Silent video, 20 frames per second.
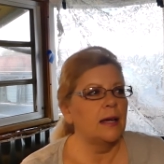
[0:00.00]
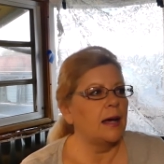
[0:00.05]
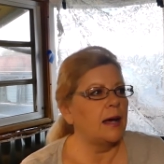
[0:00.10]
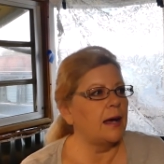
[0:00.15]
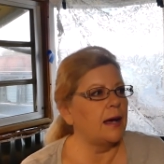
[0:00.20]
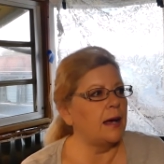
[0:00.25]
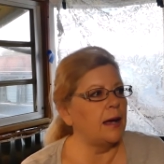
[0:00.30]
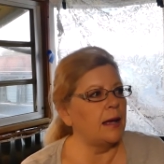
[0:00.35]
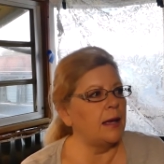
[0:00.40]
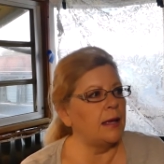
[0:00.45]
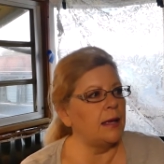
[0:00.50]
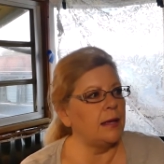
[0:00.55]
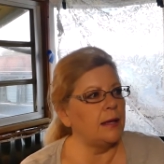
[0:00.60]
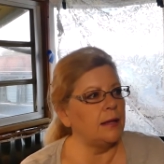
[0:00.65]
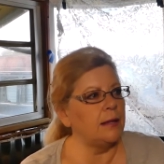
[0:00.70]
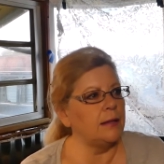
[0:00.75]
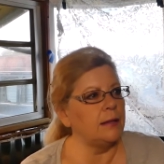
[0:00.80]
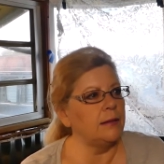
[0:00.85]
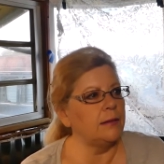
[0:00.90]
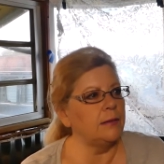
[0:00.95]

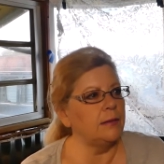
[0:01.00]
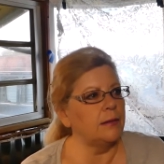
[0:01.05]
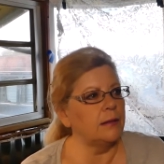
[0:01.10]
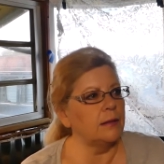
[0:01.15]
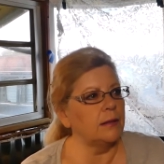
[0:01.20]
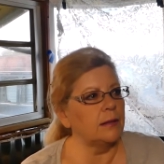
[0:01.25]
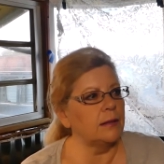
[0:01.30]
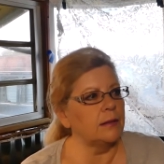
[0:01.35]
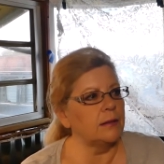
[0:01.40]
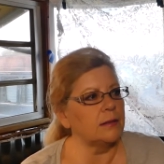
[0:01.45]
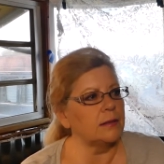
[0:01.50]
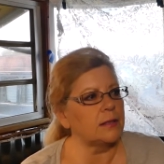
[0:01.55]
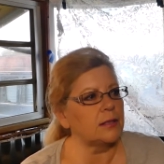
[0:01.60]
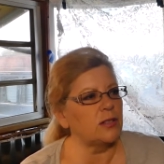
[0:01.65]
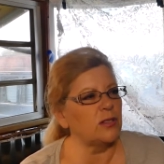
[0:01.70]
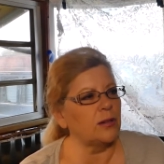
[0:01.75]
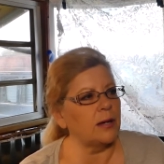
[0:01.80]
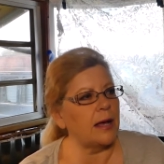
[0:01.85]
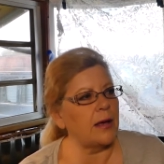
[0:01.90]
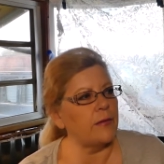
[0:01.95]
I
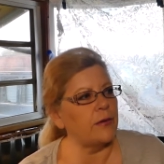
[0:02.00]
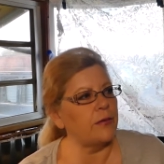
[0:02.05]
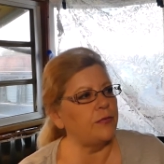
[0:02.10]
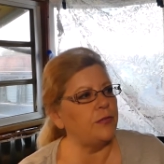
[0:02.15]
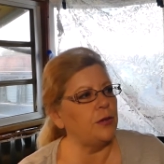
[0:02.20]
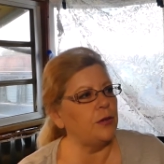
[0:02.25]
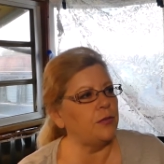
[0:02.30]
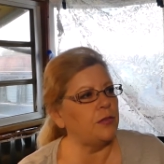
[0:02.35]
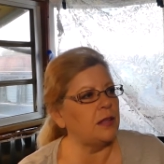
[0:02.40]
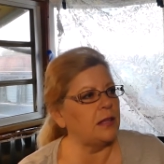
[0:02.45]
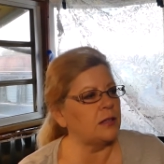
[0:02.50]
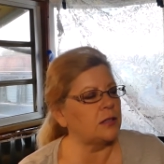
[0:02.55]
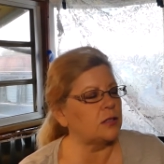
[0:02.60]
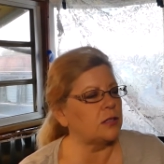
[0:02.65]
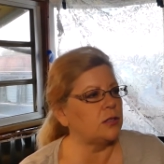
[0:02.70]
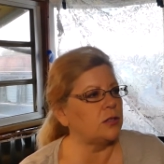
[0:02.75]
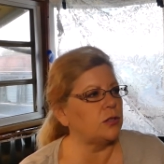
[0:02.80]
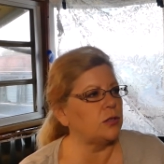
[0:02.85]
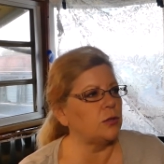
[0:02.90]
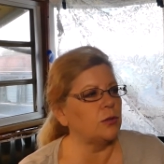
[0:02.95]
still have a few things
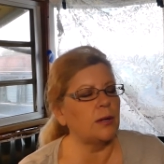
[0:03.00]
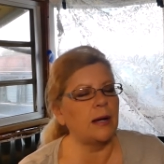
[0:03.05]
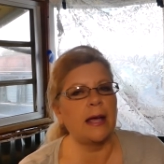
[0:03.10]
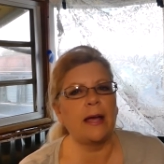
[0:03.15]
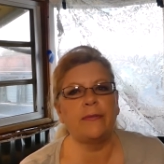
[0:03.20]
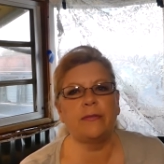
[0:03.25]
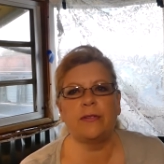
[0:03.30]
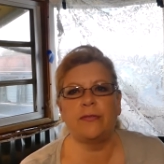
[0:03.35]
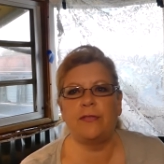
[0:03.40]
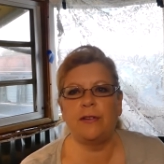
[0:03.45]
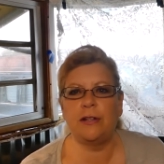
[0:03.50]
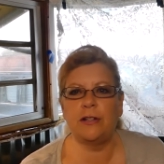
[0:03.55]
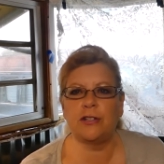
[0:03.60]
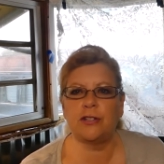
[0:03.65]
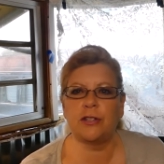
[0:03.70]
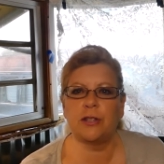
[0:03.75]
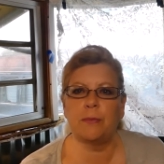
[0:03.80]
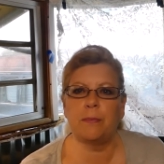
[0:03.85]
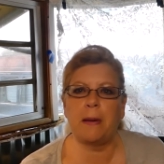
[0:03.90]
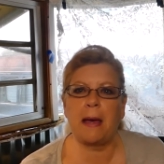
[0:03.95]
to do. I have to finish
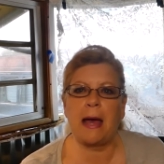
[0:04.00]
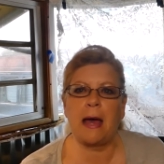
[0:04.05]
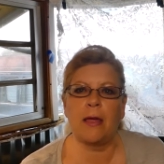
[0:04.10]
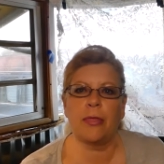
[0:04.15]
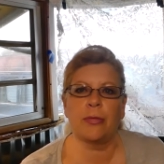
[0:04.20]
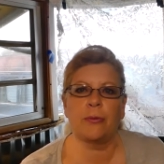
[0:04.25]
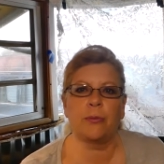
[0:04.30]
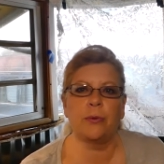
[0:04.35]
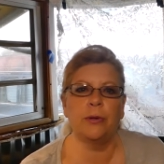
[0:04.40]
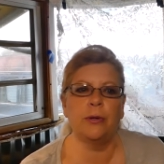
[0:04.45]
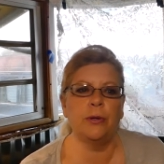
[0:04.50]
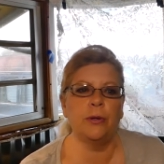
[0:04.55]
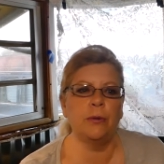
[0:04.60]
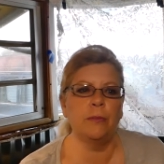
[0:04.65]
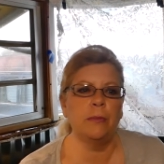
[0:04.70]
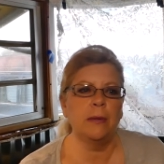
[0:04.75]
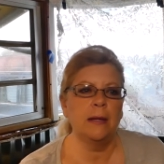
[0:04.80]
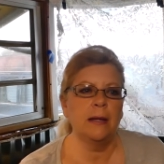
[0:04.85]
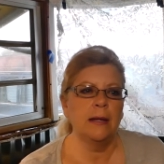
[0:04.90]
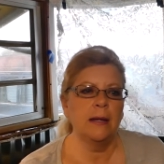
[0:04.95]
the
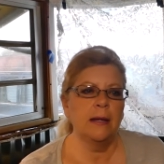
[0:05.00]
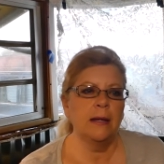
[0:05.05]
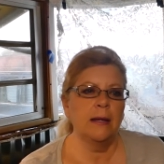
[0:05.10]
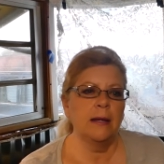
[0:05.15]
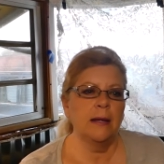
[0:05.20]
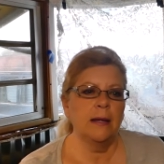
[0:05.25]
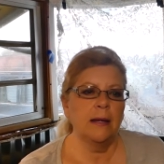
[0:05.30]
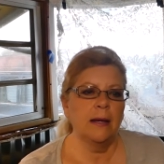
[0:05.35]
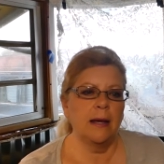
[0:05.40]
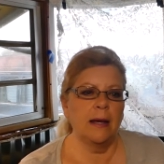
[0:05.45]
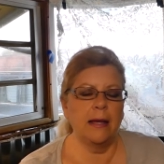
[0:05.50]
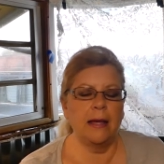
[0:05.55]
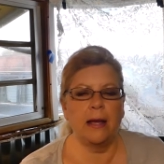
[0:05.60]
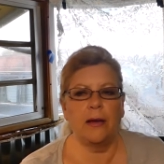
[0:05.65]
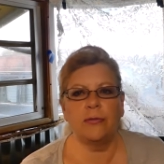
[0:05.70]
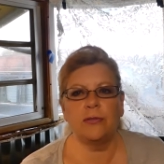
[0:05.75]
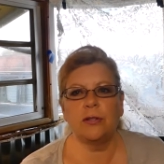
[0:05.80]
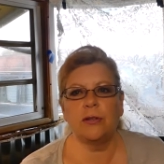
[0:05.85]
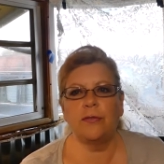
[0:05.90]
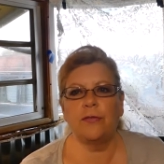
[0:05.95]
bathroom. I
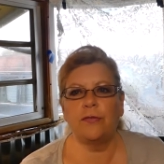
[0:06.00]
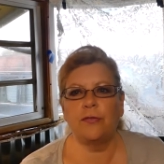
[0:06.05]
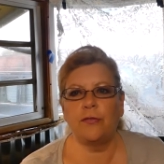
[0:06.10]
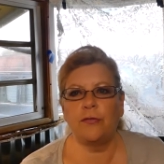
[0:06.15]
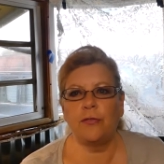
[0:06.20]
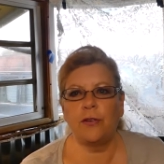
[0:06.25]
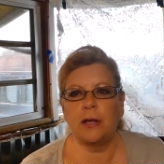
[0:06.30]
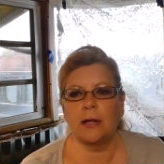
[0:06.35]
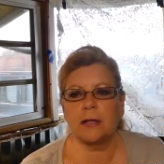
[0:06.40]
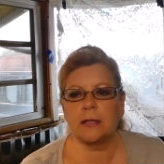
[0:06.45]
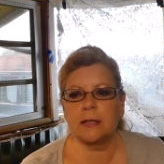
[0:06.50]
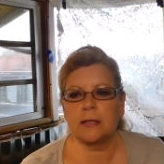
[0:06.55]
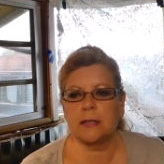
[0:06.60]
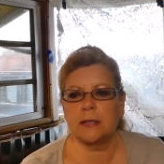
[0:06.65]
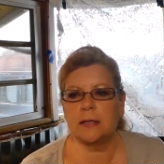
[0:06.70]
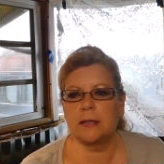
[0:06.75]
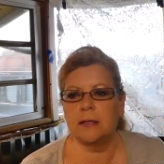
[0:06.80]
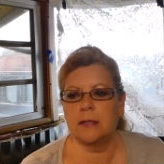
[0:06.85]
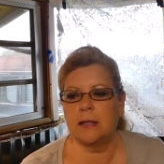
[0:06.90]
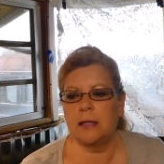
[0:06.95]
have to
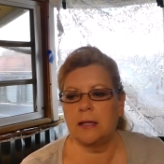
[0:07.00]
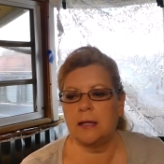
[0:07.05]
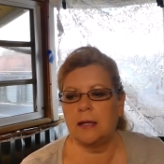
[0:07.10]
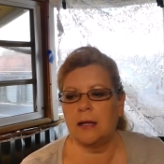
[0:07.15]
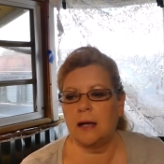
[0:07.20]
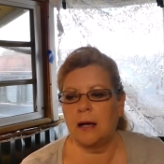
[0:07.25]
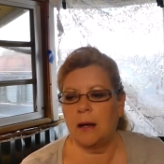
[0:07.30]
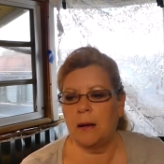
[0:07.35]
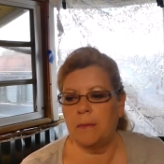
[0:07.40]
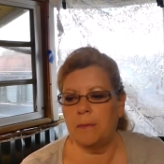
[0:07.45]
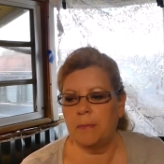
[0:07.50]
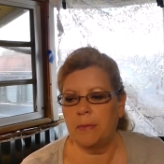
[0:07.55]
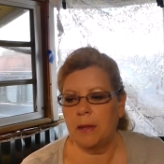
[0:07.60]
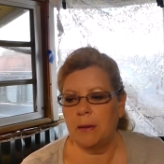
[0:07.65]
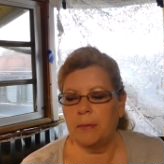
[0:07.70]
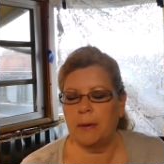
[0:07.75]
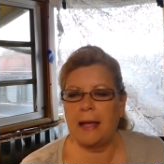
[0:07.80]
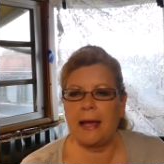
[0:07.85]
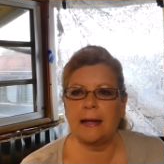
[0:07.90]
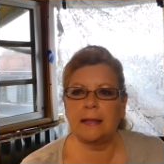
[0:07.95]
fix the
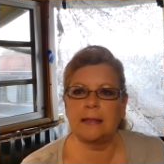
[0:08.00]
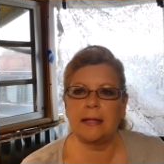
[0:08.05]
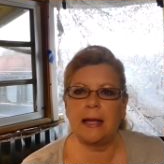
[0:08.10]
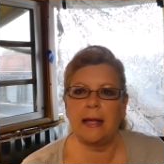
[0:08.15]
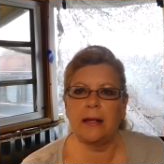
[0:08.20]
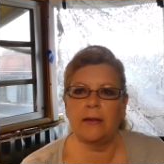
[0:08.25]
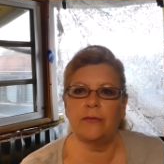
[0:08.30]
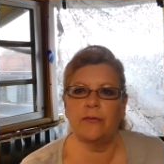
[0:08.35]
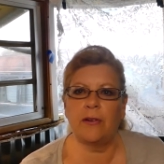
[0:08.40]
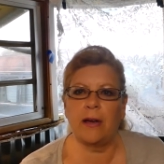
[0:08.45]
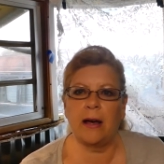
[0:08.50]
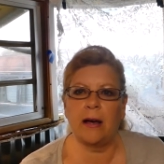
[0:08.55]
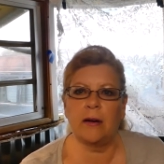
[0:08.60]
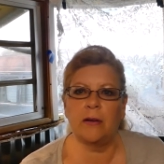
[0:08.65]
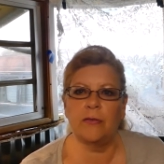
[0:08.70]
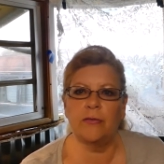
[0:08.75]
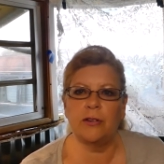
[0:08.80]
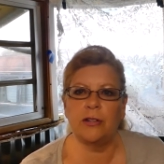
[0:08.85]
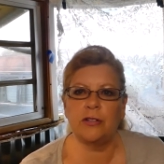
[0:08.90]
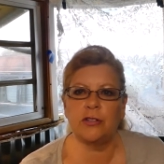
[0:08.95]
black tank
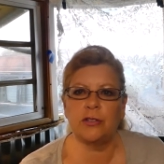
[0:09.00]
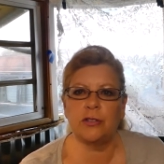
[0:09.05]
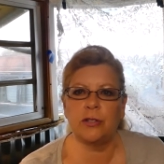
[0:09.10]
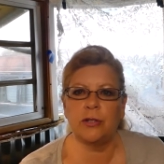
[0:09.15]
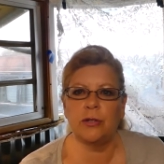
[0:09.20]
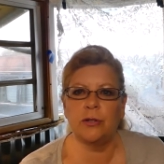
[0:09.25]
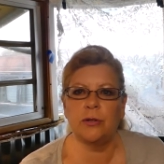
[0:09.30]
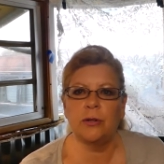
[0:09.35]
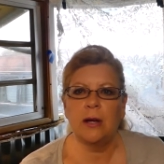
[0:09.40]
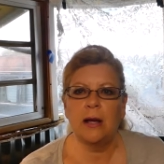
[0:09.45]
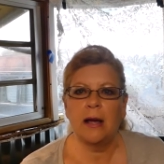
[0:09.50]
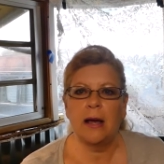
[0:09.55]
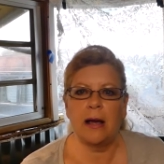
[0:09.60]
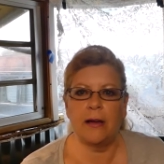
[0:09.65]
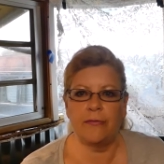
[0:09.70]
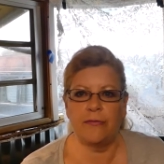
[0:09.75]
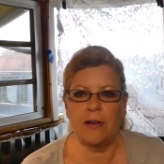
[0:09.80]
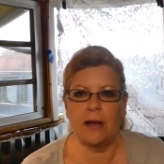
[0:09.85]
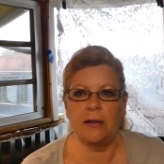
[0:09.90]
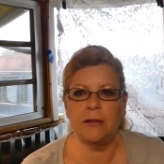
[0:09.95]
valve issue. I
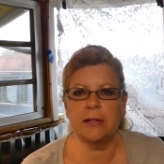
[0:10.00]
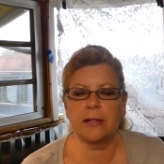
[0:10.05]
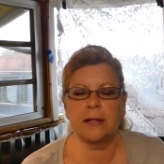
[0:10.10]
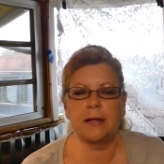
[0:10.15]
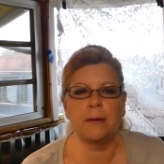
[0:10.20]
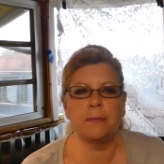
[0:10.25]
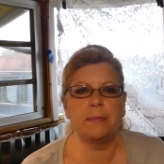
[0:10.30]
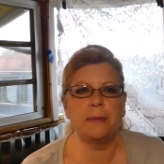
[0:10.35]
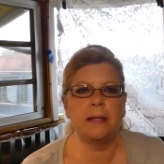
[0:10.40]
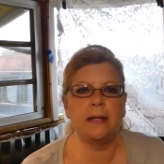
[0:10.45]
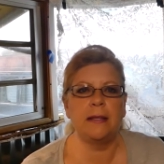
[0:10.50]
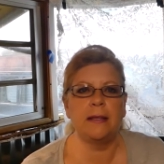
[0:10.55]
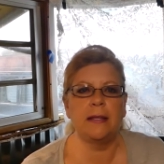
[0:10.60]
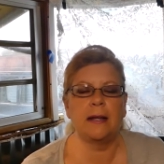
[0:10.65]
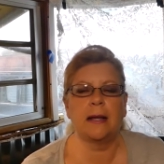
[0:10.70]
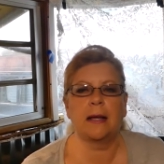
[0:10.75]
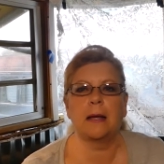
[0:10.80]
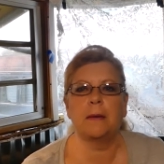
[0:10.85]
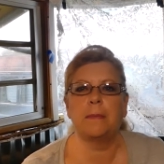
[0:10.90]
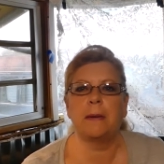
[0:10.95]
found a company that
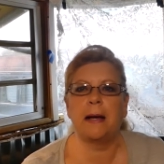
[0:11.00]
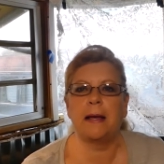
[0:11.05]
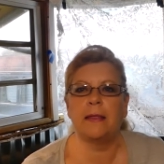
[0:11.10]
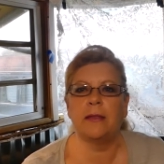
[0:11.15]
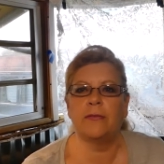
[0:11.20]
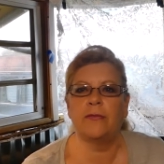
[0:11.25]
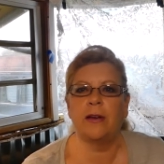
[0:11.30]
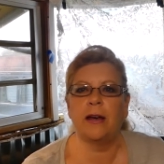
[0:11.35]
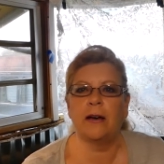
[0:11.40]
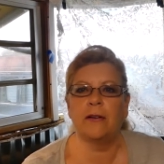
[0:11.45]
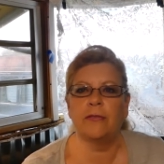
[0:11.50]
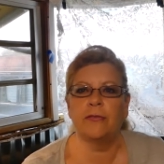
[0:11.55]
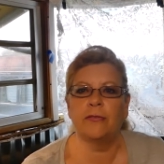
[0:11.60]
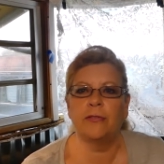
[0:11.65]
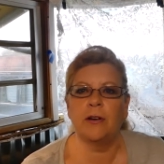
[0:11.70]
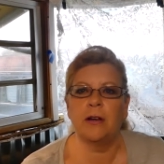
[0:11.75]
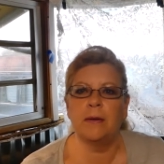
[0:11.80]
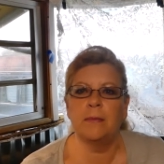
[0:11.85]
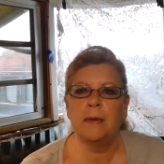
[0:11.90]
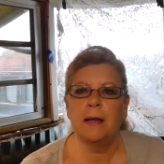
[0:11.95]
I could buy the valve
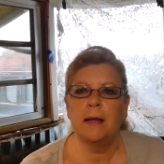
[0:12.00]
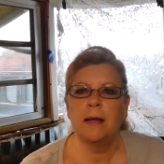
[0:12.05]
from,